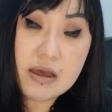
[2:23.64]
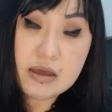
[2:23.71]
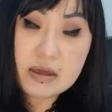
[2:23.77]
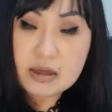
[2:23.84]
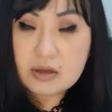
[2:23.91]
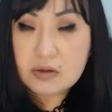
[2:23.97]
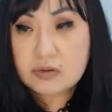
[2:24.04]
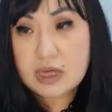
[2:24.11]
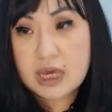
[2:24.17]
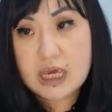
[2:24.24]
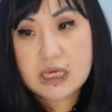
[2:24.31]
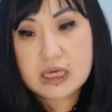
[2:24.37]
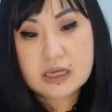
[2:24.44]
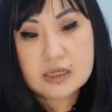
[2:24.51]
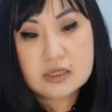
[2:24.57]

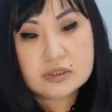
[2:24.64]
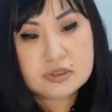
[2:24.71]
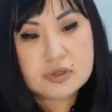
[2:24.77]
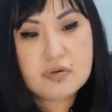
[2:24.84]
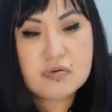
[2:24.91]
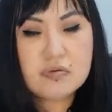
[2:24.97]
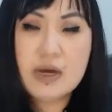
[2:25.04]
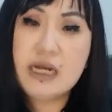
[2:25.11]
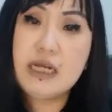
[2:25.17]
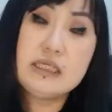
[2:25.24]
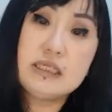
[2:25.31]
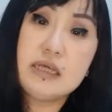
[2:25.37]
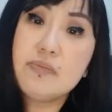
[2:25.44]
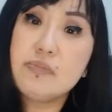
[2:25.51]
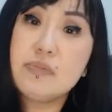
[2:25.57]
Okay, so what are
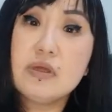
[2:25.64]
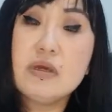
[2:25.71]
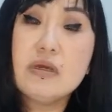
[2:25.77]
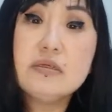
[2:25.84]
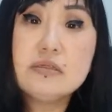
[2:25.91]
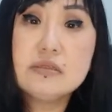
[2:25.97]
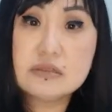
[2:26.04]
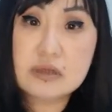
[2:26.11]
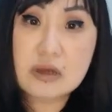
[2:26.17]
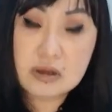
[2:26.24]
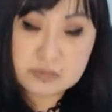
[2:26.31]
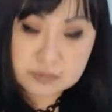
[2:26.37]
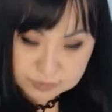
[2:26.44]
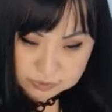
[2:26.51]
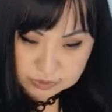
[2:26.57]
some things
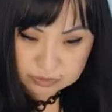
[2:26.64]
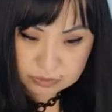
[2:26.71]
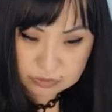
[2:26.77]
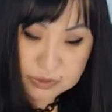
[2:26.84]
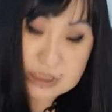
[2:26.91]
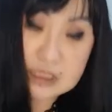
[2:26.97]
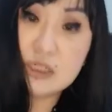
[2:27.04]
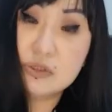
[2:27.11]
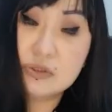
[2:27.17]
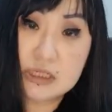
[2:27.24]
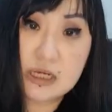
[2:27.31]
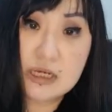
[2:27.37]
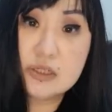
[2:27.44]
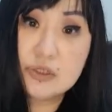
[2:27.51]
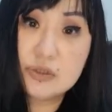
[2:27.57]
we need to
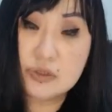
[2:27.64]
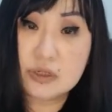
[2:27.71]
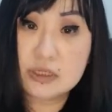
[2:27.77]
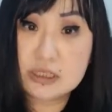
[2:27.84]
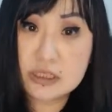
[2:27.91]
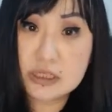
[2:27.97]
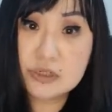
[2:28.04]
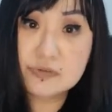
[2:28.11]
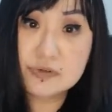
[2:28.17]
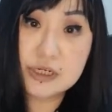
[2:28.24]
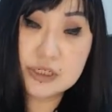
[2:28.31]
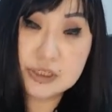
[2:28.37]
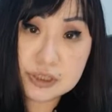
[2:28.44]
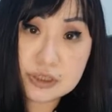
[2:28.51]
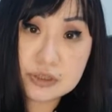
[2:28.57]
take into
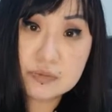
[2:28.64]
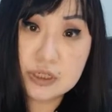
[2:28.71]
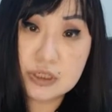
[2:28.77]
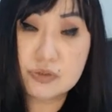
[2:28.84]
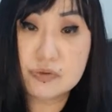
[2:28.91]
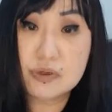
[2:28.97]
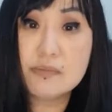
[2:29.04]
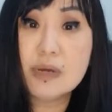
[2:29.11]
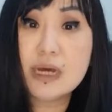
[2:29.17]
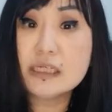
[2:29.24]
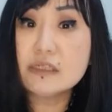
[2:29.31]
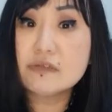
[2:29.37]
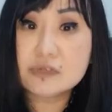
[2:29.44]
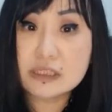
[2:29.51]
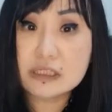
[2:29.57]
consideration when doing
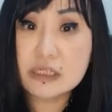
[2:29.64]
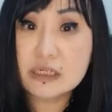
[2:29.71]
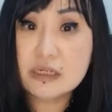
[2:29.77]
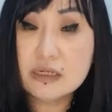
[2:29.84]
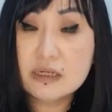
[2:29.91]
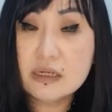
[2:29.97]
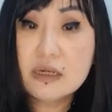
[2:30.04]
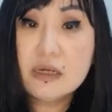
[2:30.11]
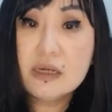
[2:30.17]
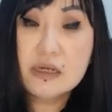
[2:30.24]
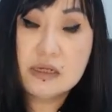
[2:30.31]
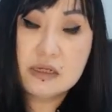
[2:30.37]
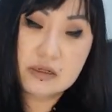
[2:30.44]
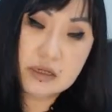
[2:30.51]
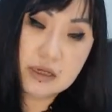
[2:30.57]
mask fitting?
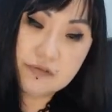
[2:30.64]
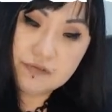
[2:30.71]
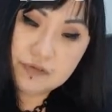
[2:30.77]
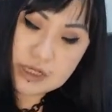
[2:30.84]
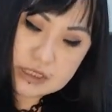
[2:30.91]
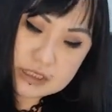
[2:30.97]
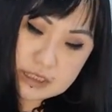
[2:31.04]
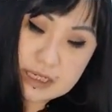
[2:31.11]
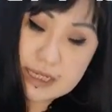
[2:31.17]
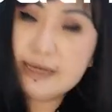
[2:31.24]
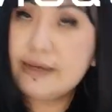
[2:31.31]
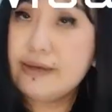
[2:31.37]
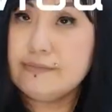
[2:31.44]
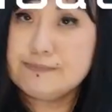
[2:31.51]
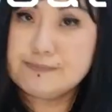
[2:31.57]
Okay,
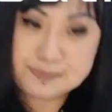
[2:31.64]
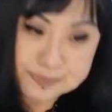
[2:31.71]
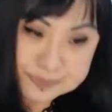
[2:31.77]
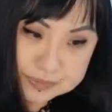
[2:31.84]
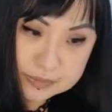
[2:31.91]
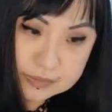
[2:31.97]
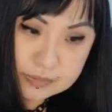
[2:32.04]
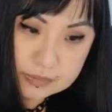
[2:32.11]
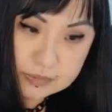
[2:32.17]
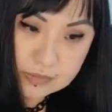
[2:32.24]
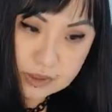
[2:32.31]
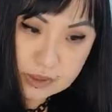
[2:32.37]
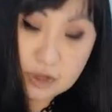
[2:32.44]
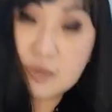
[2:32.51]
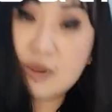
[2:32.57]
firstly,
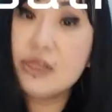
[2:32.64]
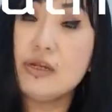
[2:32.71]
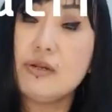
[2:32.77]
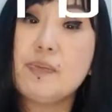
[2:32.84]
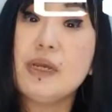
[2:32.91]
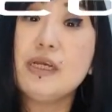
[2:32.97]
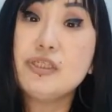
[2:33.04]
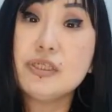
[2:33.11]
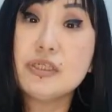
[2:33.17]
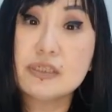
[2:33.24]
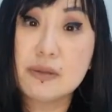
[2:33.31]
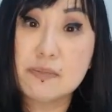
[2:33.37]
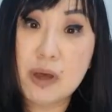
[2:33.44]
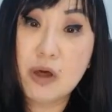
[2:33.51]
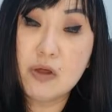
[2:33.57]
whether the patient is a
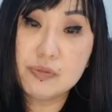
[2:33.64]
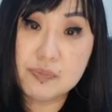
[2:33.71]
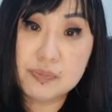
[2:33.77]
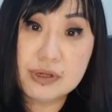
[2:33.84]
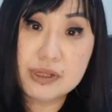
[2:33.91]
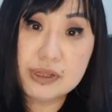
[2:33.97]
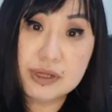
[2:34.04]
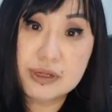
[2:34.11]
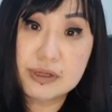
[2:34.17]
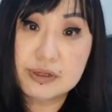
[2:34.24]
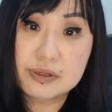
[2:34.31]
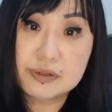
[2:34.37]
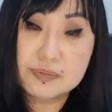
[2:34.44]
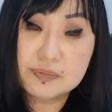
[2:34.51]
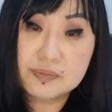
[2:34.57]
mouth breather,
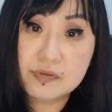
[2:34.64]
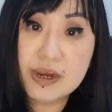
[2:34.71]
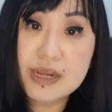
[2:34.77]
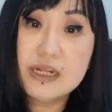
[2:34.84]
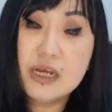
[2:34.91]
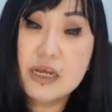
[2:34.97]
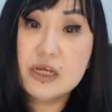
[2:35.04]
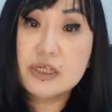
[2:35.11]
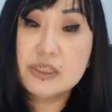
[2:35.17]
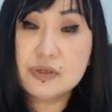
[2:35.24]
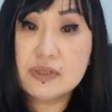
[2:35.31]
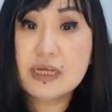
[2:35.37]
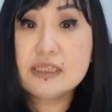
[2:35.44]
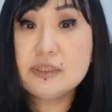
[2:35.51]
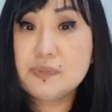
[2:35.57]
right? So
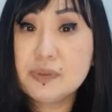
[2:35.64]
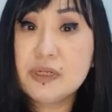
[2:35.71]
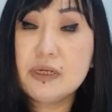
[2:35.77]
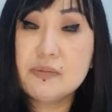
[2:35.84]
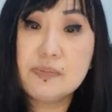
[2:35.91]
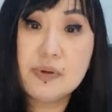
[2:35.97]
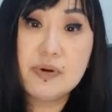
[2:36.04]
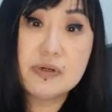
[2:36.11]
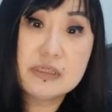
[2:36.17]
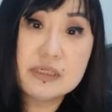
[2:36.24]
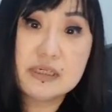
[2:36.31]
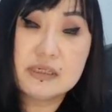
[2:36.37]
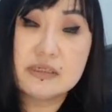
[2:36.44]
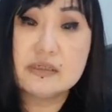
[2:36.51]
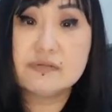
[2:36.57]
that's pretty
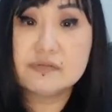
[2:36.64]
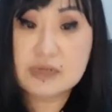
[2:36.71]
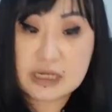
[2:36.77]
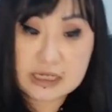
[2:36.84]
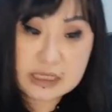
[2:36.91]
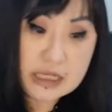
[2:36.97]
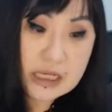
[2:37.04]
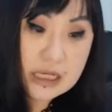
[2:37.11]
important, right?